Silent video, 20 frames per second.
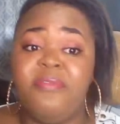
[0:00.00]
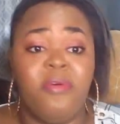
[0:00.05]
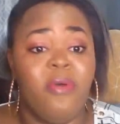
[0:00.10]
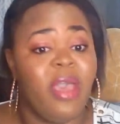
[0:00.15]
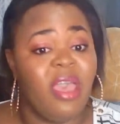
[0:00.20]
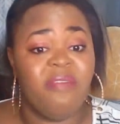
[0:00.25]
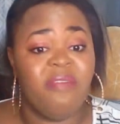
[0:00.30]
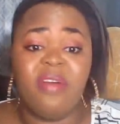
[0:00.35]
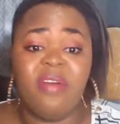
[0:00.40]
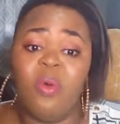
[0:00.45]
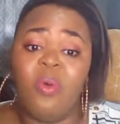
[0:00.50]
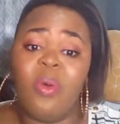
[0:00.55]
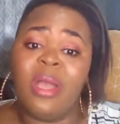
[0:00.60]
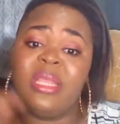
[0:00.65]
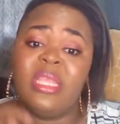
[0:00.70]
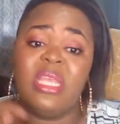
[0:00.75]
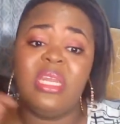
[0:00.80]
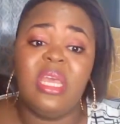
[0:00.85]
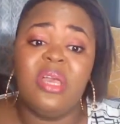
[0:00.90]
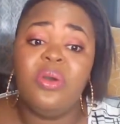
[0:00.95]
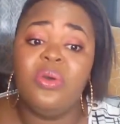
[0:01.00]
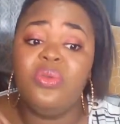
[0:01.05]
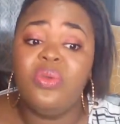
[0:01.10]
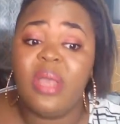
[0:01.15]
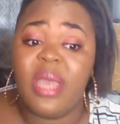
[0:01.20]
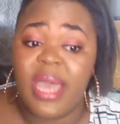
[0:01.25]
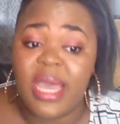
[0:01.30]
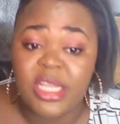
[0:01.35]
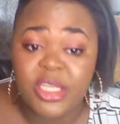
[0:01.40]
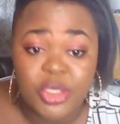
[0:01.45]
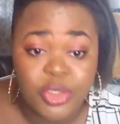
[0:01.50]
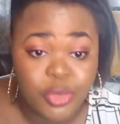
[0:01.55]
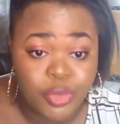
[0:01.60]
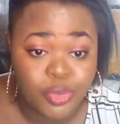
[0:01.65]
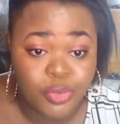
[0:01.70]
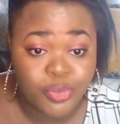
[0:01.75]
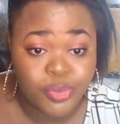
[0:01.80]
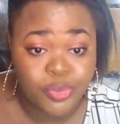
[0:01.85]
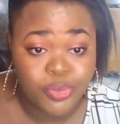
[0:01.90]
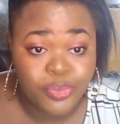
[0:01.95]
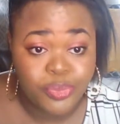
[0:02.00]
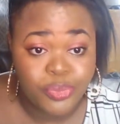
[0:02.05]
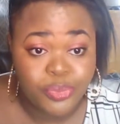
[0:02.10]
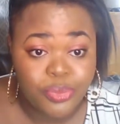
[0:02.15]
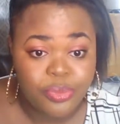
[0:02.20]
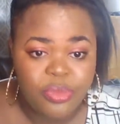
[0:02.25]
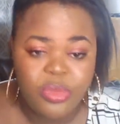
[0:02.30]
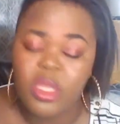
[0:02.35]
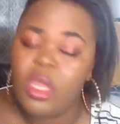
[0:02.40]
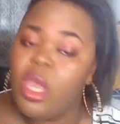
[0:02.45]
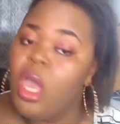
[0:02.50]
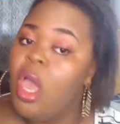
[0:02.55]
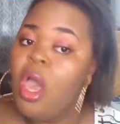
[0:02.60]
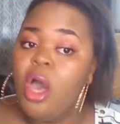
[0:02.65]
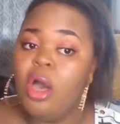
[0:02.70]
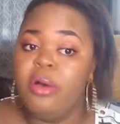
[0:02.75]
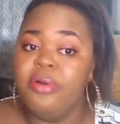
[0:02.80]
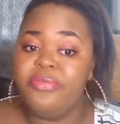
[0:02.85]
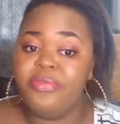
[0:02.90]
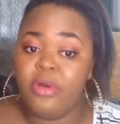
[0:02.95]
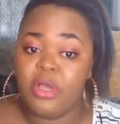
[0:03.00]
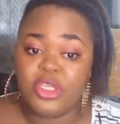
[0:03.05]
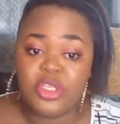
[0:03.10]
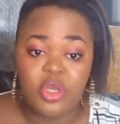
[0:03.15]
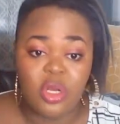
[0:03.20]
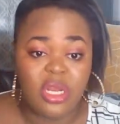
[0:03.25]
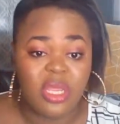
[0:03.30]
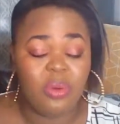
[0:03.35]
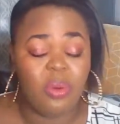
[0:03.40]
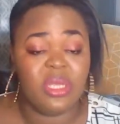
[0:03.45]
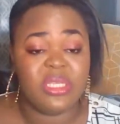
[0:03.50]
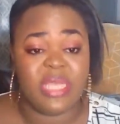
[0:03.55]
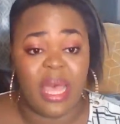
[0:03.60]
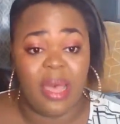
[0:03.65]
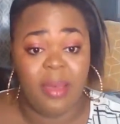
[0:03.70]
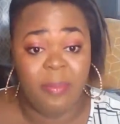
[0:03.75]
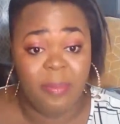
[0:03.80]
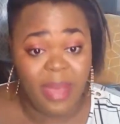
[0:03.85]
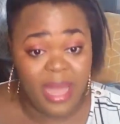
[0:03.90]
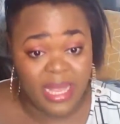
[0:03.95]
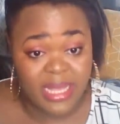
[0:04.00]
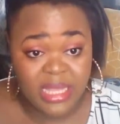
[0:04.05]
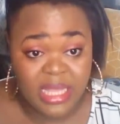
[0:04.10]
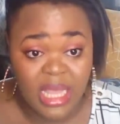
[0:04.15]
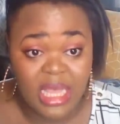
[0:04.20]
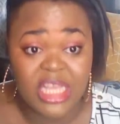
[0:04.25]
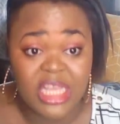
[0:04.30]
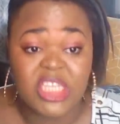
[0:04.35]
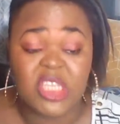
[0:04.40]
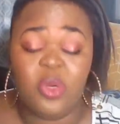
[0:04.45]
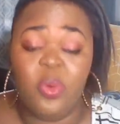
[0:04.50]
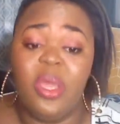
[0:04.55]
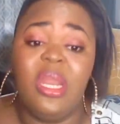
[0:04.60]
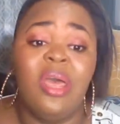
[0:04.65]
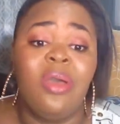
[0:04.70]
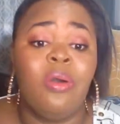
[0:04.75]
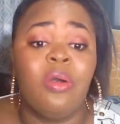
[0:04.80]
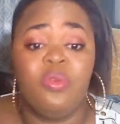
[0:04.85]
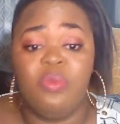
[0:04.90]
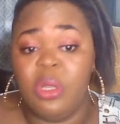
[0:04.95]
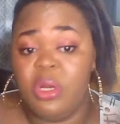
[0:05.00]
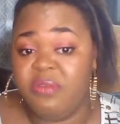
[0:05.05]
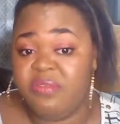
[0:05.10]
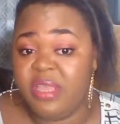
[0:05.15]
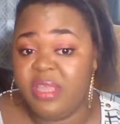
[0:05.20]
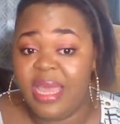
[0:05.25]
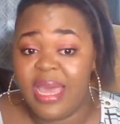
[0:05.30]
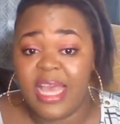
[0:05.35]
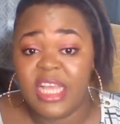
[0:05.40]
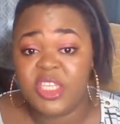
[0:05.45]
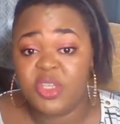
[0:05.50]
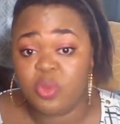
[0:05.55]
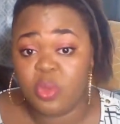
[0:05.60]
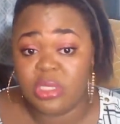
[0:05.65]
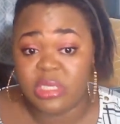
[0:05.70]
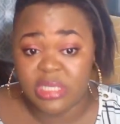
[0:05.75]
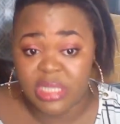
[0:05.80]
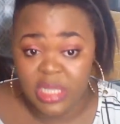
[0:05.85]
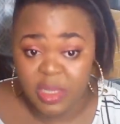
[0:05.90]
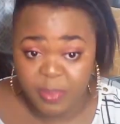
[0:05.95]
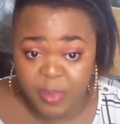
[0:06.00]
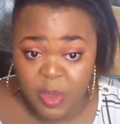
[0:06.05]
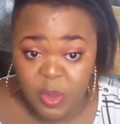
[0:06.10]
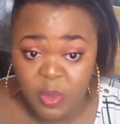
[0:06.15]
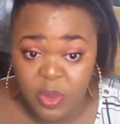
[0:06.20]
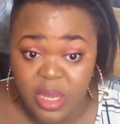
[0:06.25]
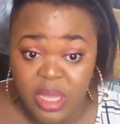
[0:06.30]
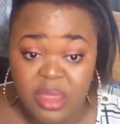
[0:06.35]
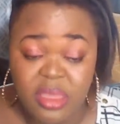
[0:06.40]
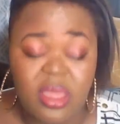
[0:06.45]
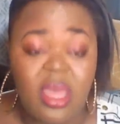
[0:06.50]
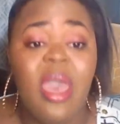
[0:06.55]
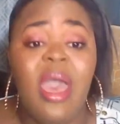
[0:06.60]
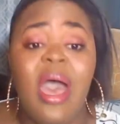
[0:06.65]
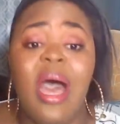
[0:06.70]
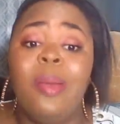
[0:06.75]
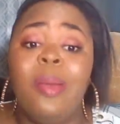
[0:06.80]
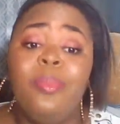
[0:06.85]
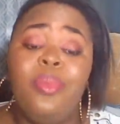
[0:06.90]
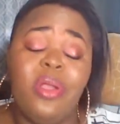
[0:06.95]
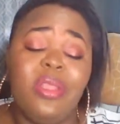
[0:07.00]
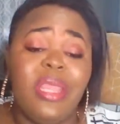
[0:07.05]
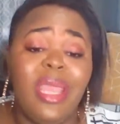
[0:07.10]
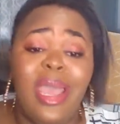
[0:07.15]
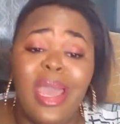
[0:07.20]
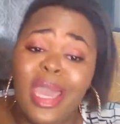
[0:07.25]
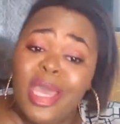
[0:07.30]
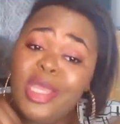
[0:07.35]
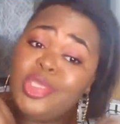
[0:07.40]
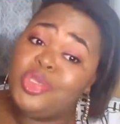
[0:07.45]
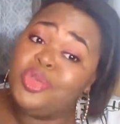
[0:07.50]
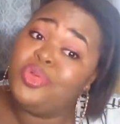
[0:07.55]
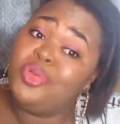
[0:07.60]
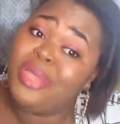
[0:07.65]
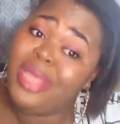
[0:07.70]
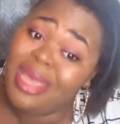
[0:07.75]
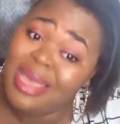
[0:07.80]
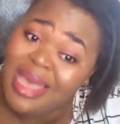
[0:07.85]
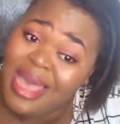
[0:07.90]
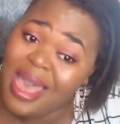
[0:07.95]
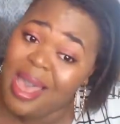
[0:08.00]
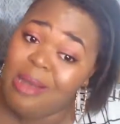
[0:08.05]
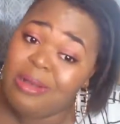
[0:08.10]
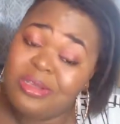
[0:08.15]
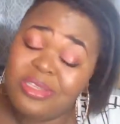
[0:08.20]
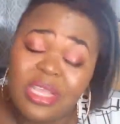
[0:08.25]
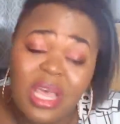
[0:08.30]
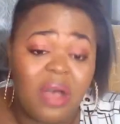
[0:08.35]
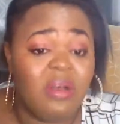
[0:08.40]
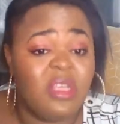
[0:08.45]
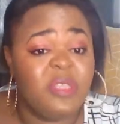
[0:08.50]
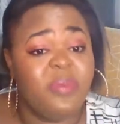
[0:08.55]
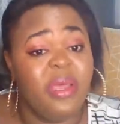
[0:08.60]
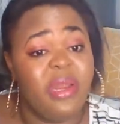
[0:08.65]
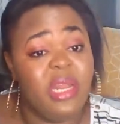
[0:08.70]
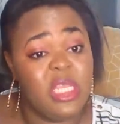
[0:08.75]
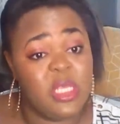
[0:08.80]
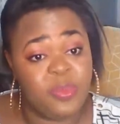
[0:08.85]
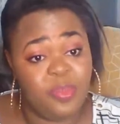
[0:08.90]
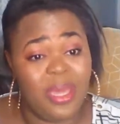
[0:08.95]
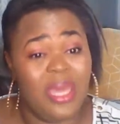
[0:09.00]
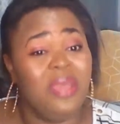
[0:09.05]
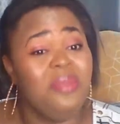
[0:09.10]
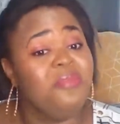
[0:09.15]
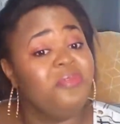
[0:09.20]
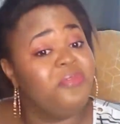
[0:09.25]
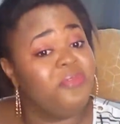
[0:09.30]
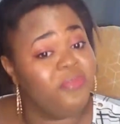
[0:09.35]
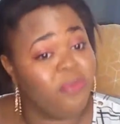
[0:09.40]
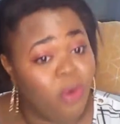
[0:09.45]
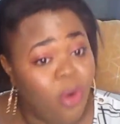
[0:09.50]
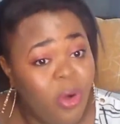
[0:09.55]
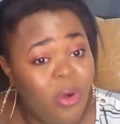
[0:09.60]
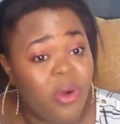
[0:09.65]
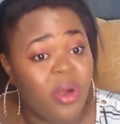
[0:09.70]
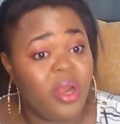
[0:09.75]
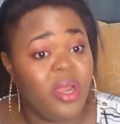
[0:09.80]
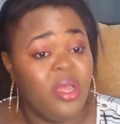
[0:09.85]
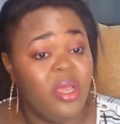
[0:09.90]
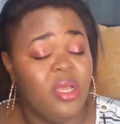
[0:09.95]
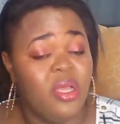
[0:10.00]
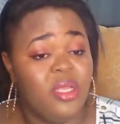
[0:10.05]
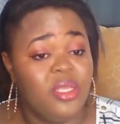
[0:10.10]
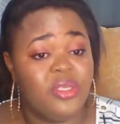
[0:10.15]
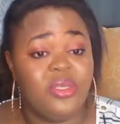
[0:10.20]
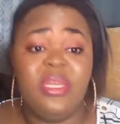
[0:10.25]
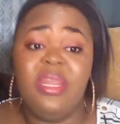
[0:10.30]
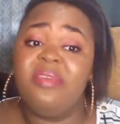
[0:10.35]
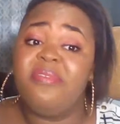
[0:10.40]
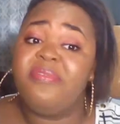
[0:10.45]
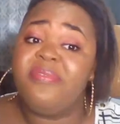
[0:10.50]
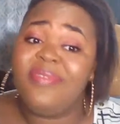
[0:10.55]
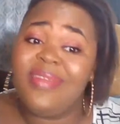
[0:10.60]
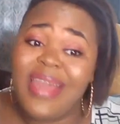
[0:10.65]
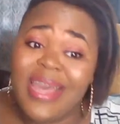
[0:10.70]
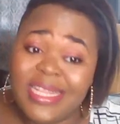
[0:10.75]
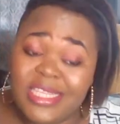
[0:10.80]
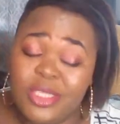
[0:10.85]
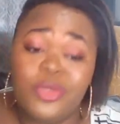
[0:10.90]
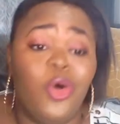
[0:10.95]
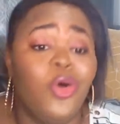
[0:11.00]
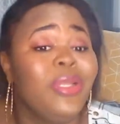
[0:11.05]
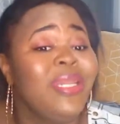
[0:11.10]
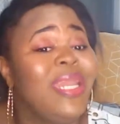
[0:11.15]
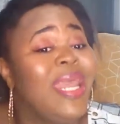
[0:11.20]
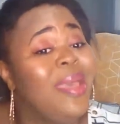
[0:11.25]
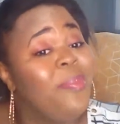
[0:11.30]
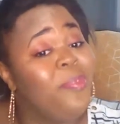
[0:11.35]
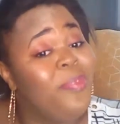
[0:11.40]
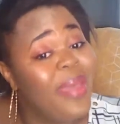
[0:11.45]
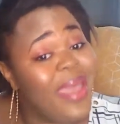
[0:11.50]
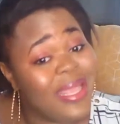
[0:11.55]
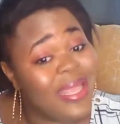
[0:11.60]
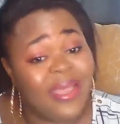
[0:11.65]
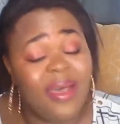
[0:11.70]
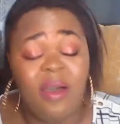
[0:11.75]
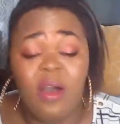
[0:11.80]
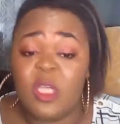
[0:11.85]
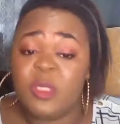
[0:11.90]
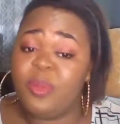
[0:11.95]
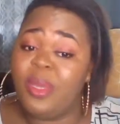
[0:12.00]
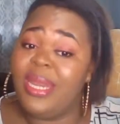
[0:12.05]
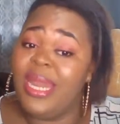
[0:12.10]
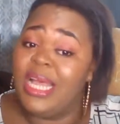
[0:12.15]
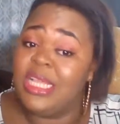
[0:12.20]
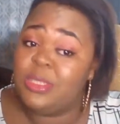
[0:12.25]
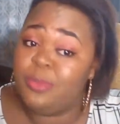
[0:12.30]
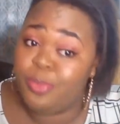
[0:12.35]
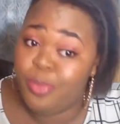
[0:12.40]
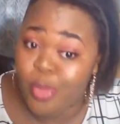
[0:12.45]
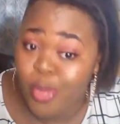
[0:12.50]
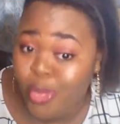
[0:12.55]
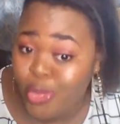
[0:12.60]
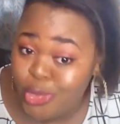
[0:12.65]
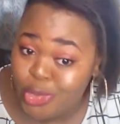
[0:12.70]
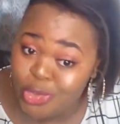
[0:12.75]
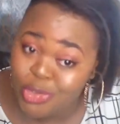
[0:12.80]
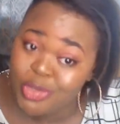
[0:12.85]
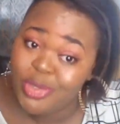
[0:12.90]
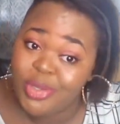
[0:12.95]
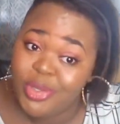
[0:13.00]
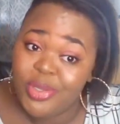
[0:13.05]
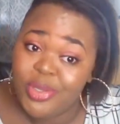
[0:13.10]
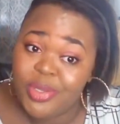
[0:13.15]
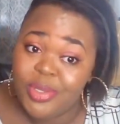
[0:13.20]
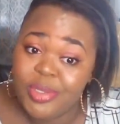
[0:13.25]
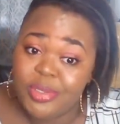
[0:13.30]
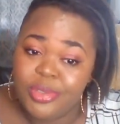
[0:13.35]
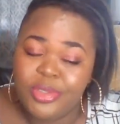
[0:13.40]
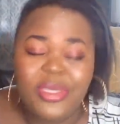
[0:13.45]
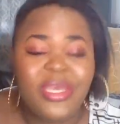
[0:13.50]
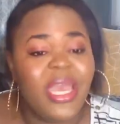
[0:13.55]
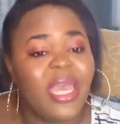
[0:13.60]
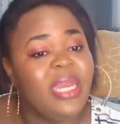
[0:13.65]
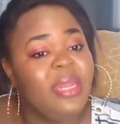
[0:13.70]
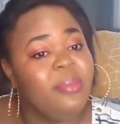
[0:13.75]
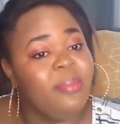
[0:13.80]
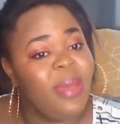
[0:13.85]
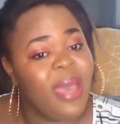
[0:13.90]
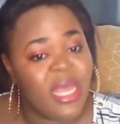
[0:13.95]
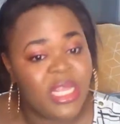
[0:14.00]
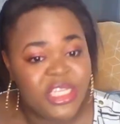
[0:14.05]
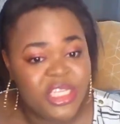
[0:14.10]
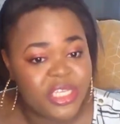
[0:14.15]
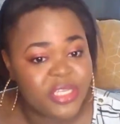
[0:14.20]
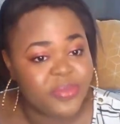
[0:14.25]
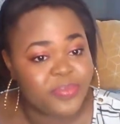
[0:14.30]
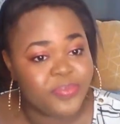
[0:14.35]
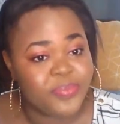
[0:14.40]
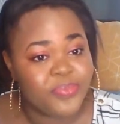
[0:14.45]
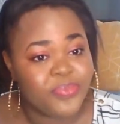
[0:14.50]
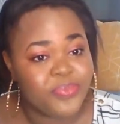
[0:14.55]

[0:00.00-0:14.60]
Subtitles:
forever. One day they're going to catch you. Unfortunately, it was her bad day. She went and got one of the guys she was sleeping with and brought the guy to the house her husband is paying for, to the flat, on the bed her husband has bought. You can imagine.